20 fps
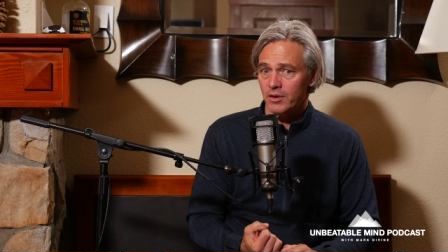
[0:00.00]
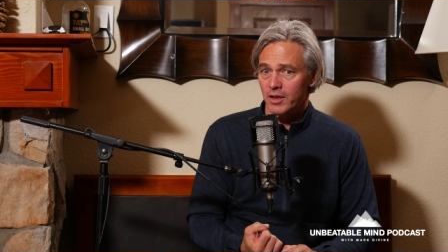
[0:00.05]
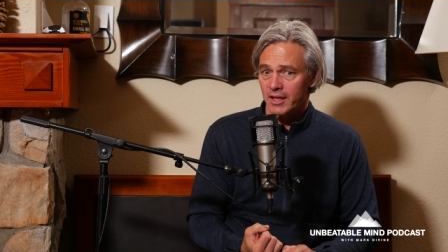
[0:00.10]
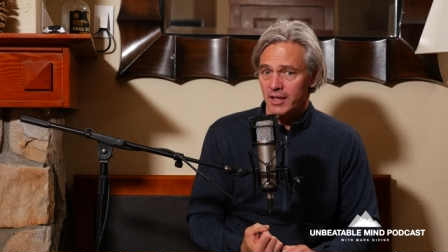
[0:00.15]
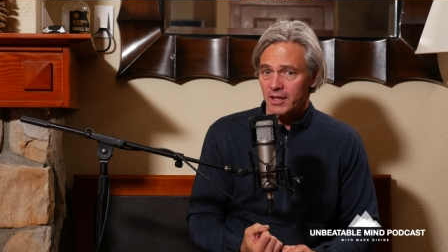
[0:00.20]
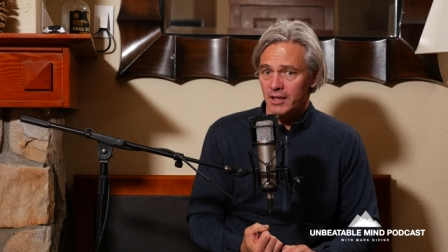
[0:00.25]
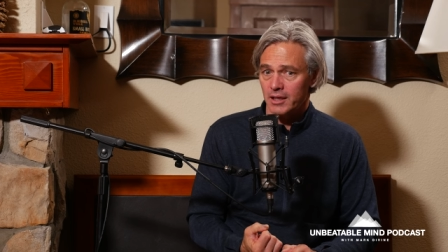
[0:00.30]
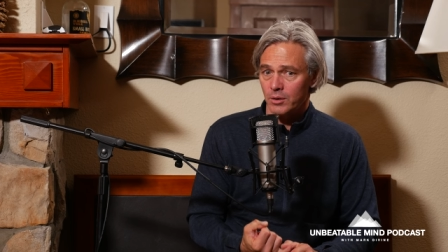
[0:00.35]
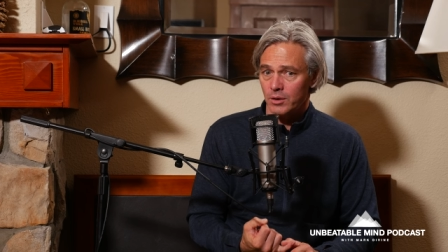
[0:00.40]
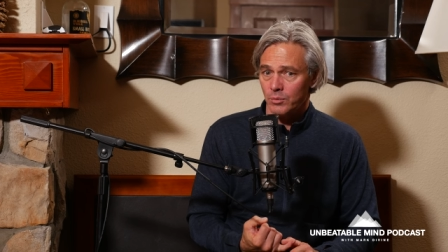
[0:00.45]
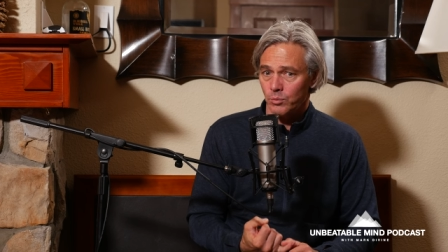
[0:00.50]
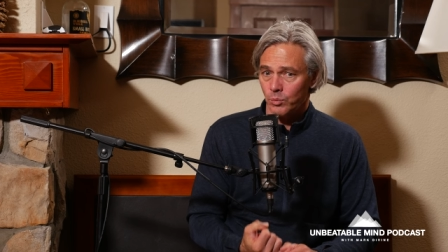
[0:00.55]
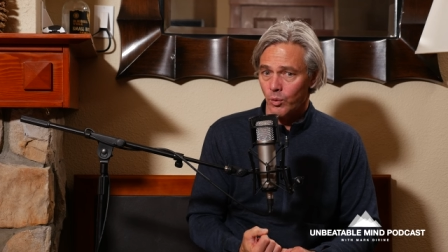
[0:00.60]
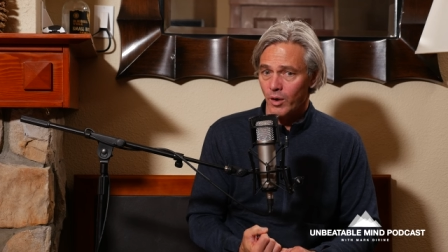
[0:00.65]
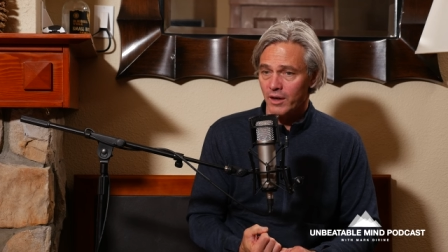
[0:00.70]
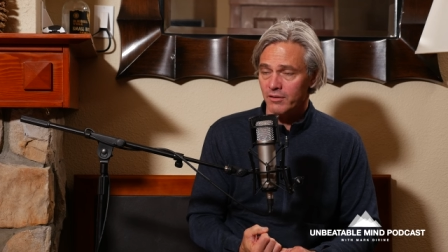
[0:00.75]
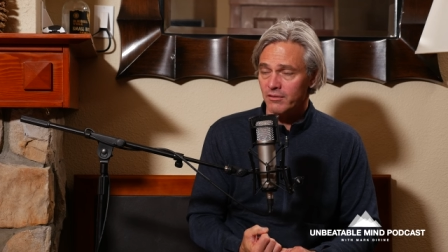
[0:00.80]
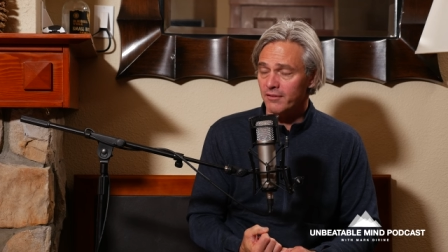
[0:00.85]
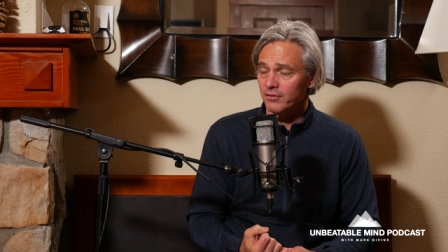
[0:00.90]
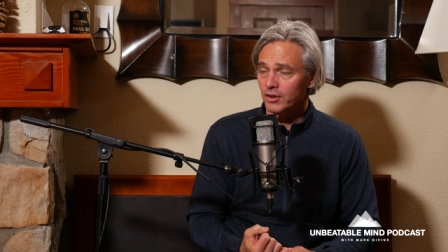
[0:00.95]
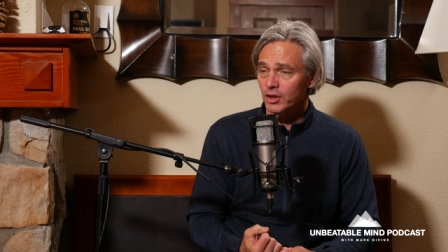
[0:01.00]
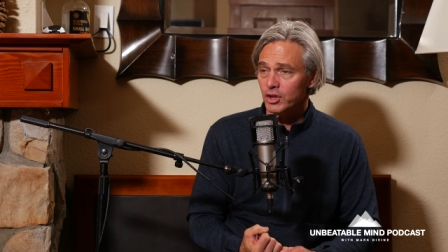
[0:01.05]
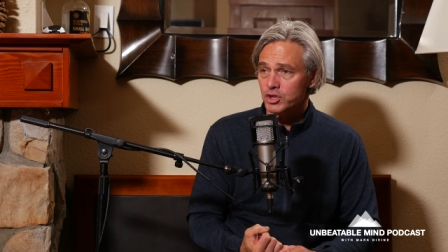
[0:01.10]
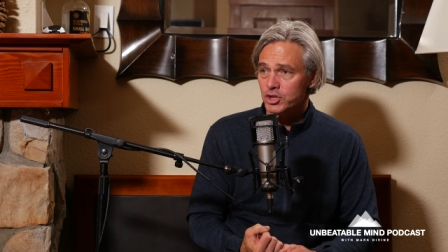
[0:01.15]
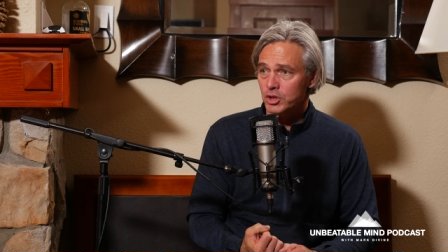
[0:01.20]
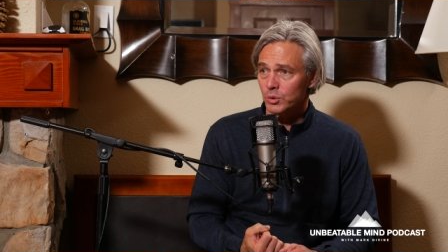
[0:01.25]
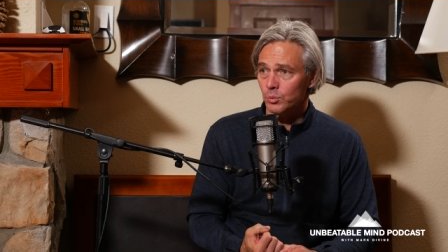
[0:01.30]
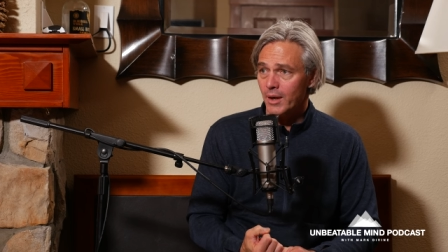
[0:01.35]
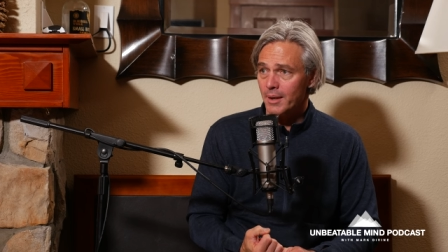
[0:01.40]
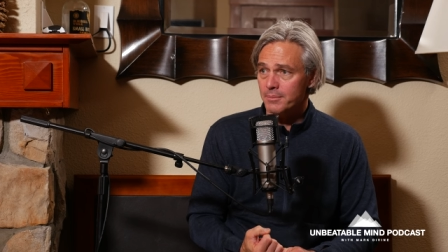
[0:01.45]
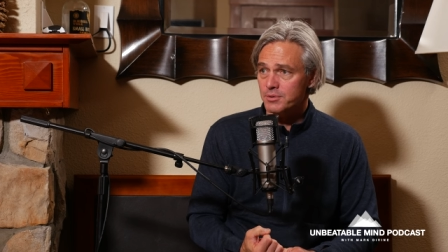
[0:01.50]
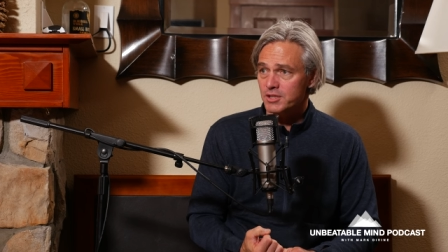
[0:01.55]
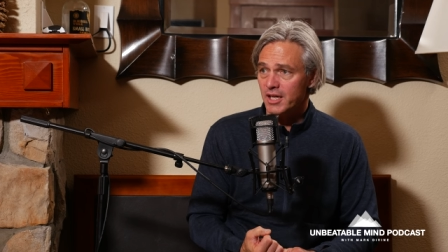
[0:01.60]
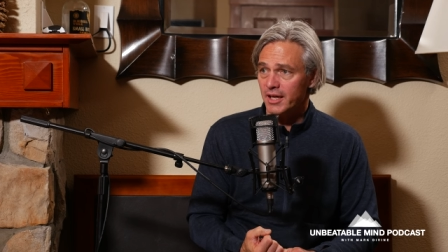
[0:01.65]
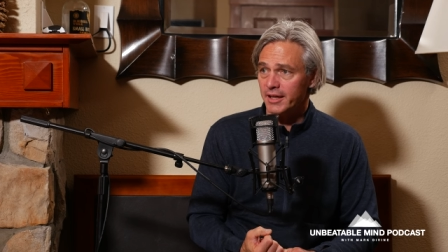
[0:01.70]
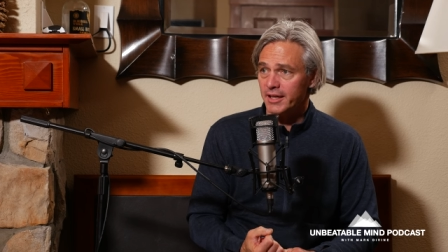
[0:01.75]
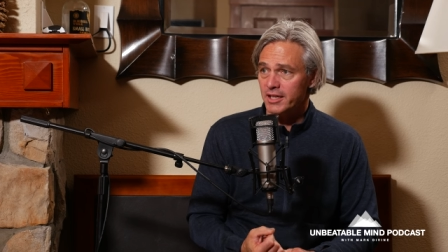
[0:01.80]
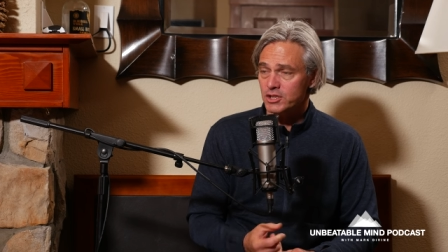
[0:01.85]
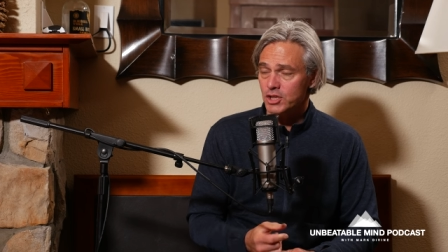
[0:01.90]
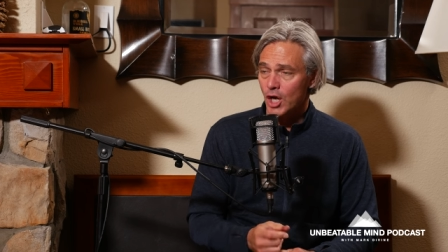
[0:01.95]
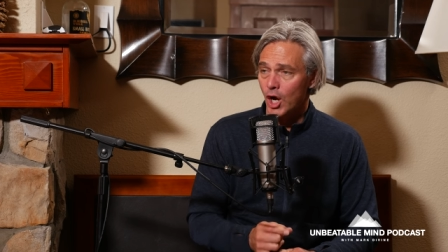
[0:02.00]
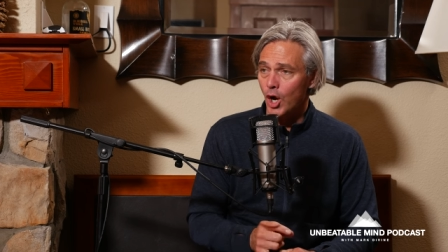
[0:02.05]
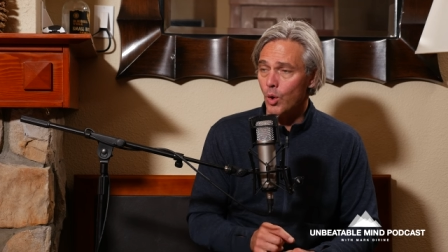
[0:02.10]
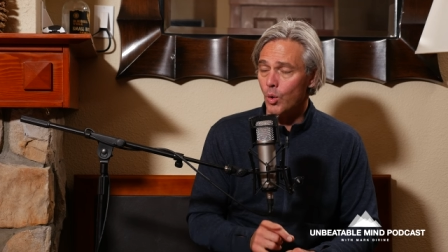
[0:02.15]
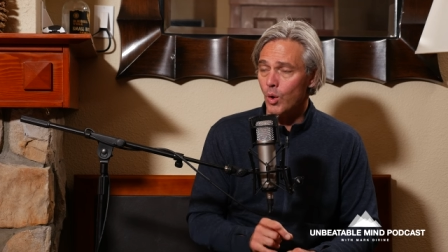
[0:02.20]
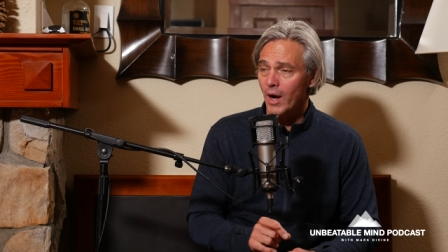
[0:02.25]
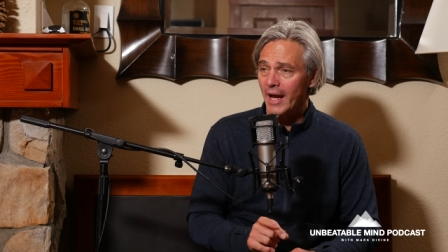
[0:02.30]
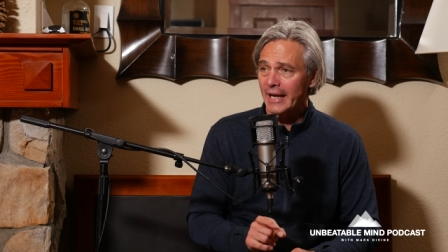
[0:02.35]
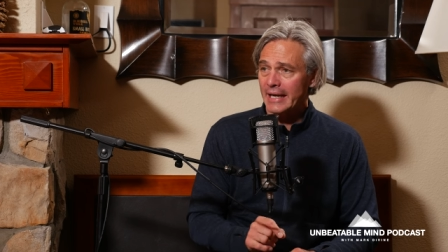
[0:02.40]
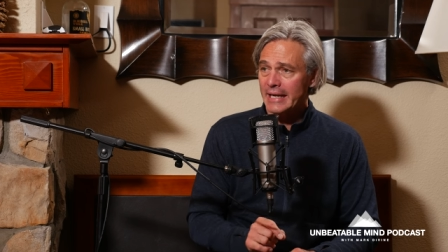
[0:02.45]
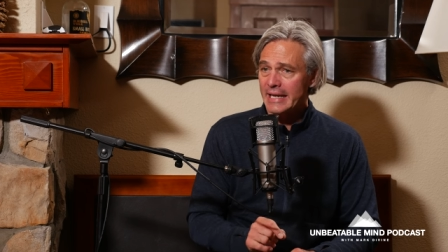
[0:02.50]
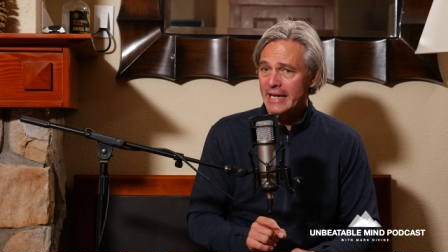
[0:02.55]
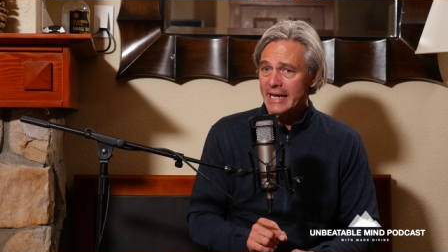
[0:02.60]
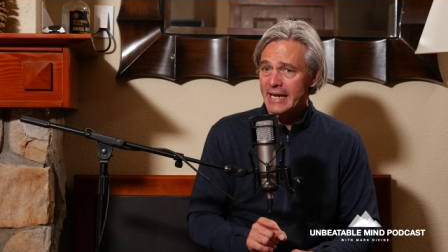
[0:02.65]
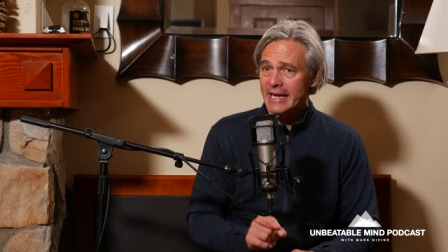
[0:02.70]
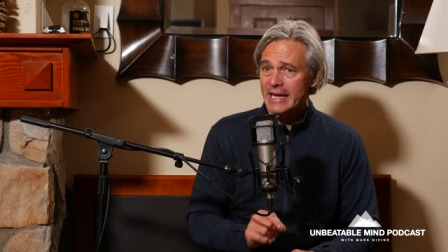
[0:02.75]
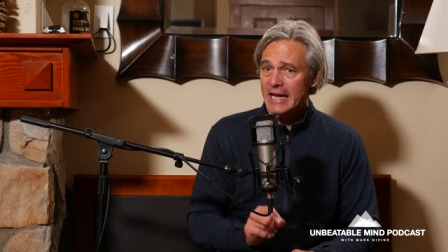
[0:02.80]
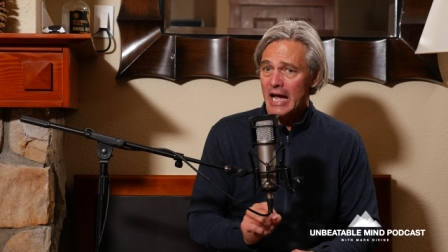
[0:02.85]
the One Revolution website is one